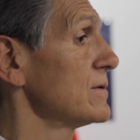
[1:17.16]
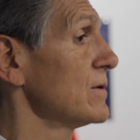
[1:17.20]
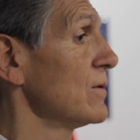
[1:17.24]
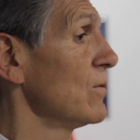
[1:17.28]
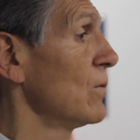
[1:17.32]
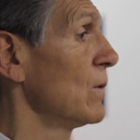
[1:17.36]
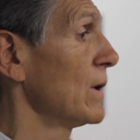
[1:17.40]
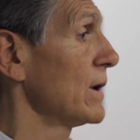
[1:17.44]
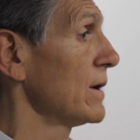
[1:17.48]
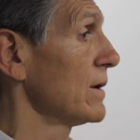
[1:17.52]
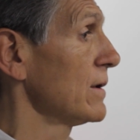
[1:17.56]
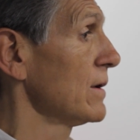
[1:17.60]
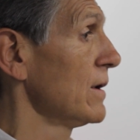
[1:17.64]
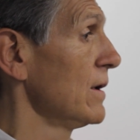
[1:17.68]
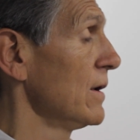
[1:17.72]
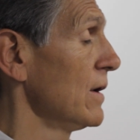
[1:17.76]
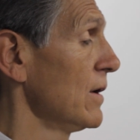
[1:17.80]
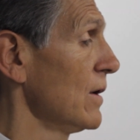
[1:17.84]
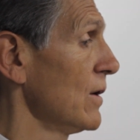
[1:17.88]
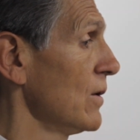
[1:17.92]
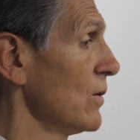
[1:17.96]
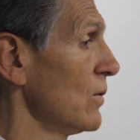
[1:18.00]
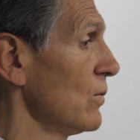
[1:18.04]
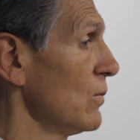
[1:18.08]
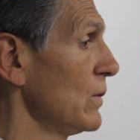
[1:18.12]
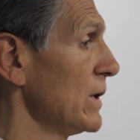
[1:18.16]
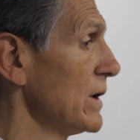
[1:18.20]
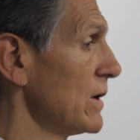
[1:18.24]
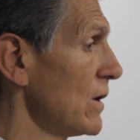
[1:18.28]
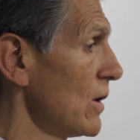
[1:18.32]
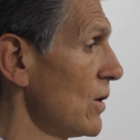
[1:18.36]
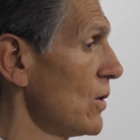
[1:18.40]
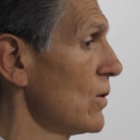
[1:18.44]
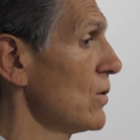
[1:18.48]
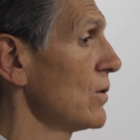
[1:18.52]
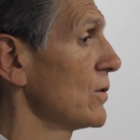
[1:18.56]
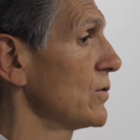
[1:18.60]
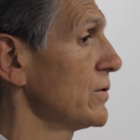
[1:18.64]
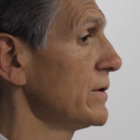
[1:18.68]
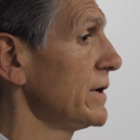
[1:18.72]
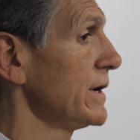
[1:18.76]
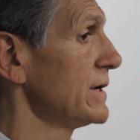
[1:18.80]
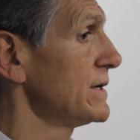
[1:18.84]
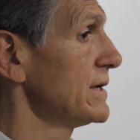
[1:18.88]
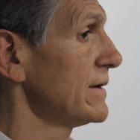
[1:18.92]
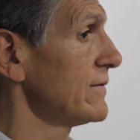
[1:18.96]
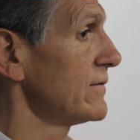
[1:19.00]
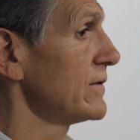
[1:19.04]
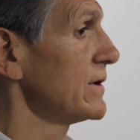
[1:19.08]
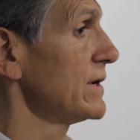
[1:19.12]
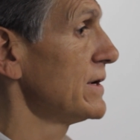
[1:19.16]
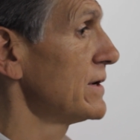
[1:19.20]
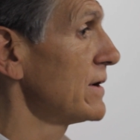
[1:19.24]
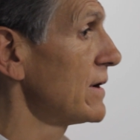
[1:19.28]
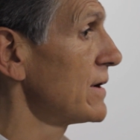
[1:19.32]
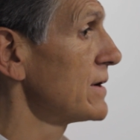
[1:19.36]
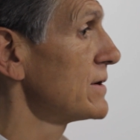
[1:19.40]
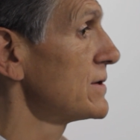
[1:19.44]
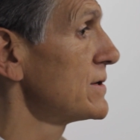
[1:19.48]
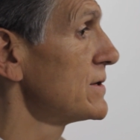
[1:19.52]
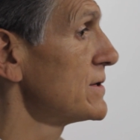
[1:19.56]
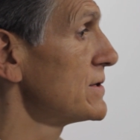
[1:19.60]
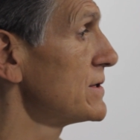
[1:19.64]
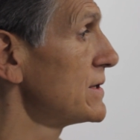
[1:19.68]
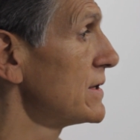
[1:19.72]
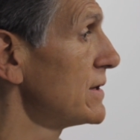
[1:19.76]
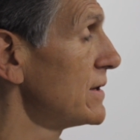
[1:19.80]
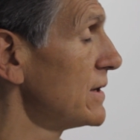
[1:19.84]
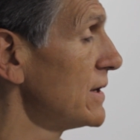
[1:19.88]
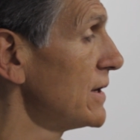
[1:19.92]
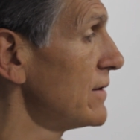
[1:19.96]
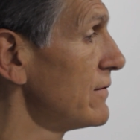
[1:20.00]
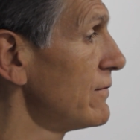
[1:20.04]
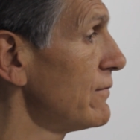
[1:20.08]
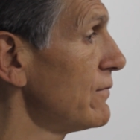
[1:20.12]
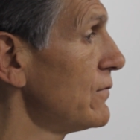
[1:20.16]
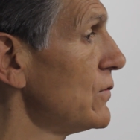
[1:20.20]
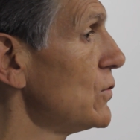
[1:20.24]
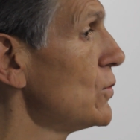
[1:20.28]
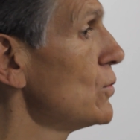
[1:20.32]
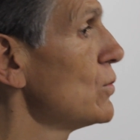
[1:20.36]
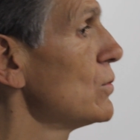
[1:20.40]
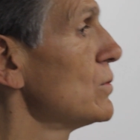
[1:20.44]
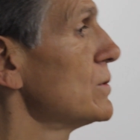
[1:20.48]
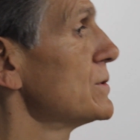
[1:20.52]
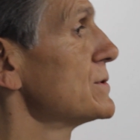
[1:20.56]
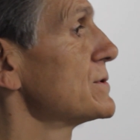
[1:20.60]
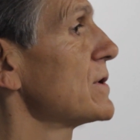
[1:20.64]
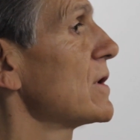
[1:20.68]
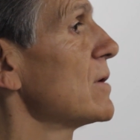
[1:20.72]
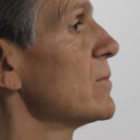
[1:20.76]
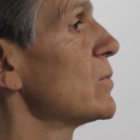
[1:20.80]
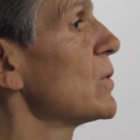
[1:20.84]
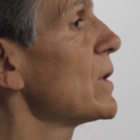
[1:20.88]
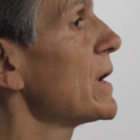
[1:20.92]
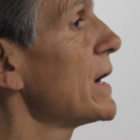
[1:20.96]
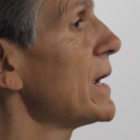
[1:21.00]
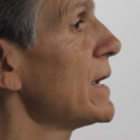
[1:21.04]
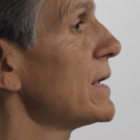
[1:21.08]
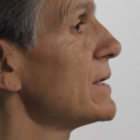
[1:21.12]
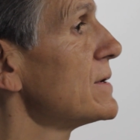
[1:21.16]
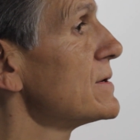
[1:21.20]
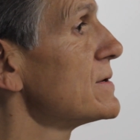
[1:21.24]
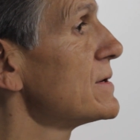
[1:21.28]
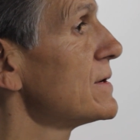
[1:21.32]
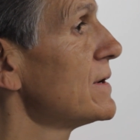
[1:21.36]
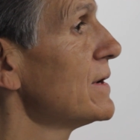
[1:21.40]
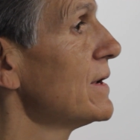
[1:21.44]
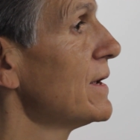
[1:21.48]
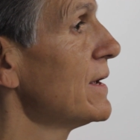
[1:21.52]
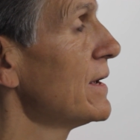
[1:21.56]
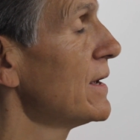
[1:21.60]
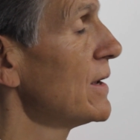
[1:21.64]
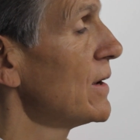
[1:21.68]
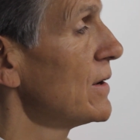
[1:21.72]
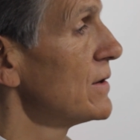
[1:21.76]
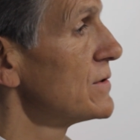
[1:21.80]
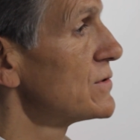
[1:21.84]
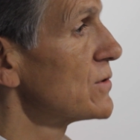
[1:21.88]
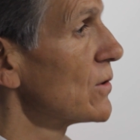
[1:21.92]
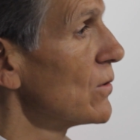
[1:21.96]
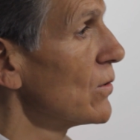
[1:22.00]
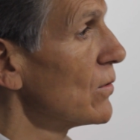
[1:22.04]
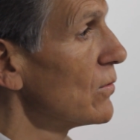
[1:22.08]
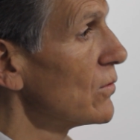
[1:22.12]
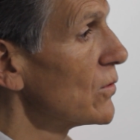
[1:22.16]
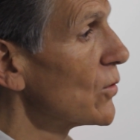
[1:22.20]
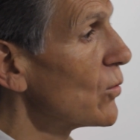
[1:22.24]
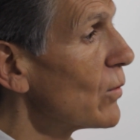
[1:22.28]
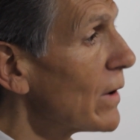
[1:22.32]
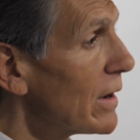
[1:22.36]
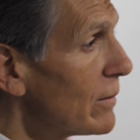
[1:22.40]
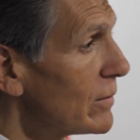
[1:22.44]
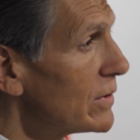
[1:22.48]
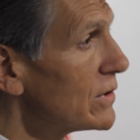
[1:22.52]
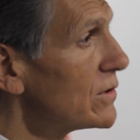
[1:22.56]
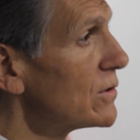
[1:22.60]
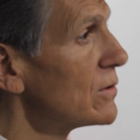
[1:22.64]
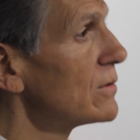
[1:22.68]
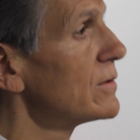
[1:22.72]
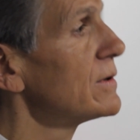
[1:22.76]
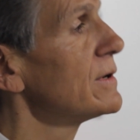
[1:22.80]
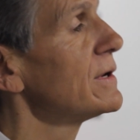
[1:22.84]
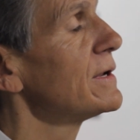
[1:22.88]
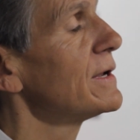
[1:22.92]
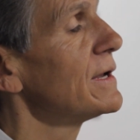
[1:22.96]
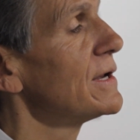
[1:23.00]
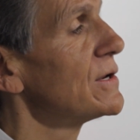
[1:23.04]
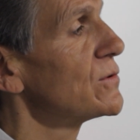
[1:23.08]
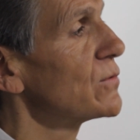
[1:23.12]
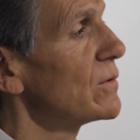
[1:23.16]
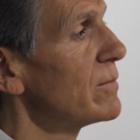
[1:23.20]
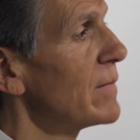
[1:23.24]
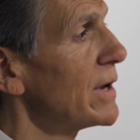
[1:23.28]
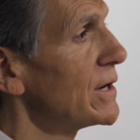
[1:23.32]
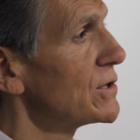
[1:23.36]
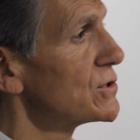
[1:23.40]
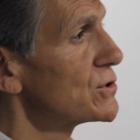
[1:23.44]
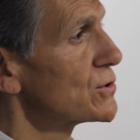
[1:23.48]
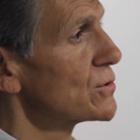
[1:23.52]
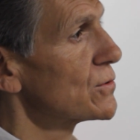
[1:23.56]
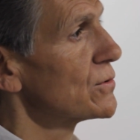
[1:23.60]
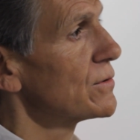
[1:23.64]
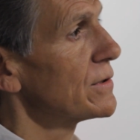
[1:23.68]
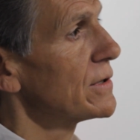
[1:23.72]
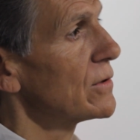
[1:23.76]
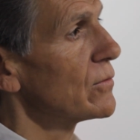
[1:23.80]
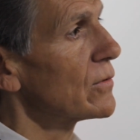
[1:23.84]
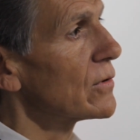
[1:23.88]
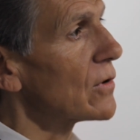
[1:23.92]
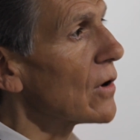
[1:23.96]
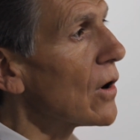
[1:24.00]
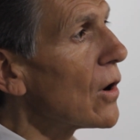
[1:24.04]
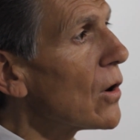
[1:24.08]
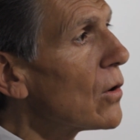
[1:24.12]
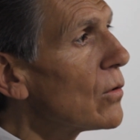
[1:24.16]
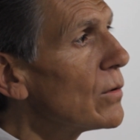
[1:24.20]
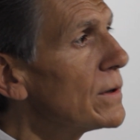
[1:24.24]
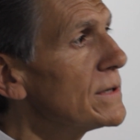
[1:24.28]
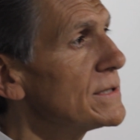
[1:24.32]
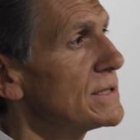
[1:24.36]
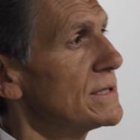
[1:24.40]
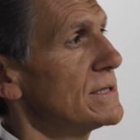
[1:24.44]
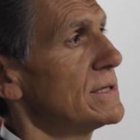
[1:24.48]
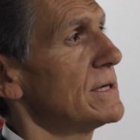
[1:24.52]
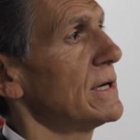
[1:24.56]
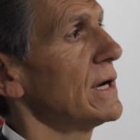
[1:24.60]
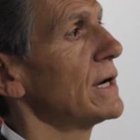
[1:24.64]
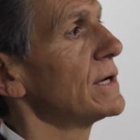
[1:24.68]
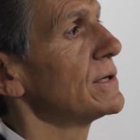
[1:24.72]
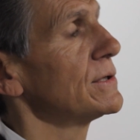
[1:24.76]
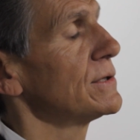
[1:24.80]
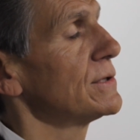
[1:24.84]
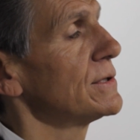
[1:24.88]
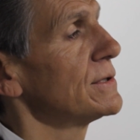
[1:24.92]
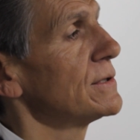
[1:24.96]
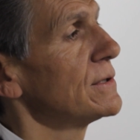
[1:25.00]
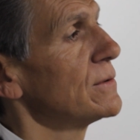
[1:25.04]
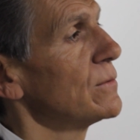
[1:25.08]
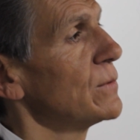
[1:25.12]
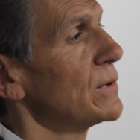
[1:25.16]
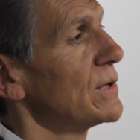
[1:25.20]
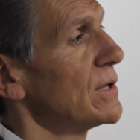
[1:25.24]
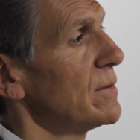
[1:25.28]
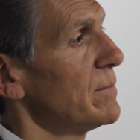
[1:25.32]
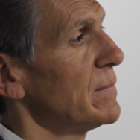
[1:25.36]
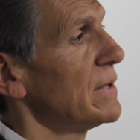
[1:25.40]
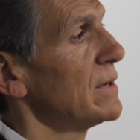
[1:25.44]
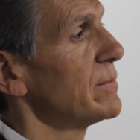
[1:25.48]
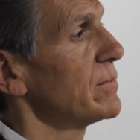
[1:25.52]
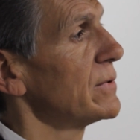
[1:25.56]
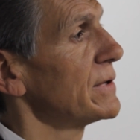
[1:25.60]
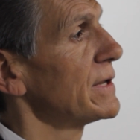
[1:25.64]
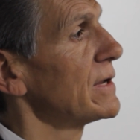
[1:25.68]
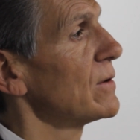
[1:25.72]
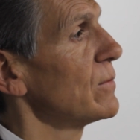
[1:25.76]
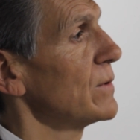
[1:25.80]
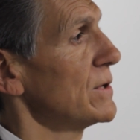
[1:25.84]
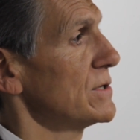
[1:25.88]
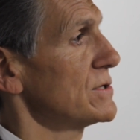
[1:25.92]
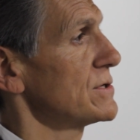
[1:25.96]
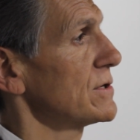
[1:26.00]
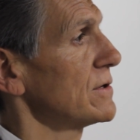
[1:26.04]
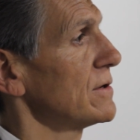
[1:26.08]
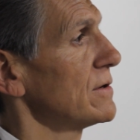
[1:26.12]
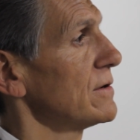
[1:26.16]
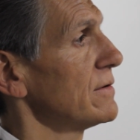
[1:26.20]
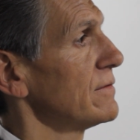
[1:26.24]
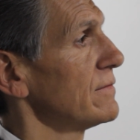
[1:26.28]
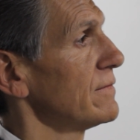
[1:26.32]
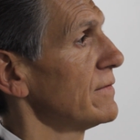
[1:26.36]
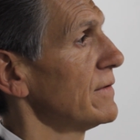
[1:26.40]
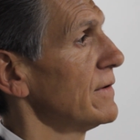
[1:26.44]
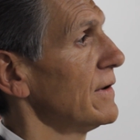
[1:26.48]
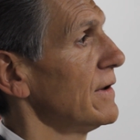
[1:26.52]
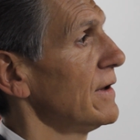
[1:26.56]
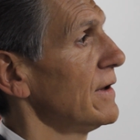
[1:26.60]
So what we know creativity does is it fuels our brands. So the way we do it is we make sure that we're always in touch with the people that we serve.